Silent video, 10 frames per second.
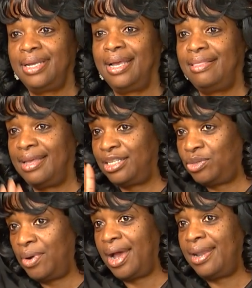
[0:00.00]
And
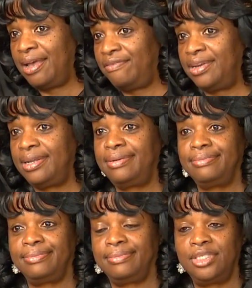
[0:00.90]
that's where I left it.
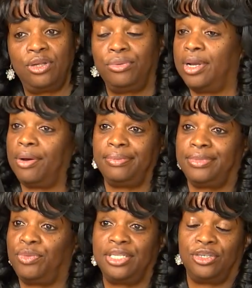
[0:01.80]
So no,
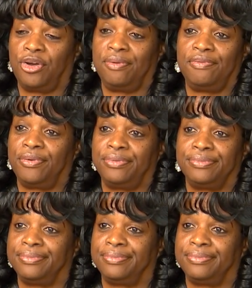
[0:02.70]
it wasn't hurtful.